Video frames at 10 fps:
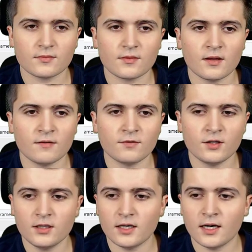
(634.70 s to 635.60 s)

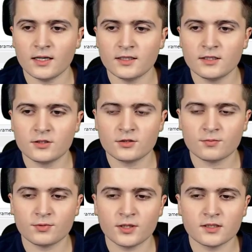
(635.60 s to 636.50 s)
Therefore, I need to
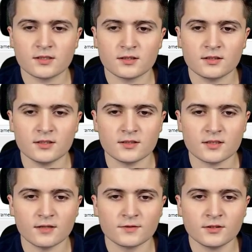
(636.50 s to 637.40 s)
press
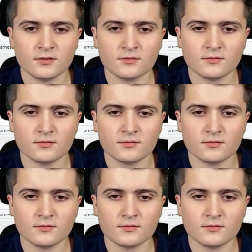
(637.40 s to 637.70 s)
D7.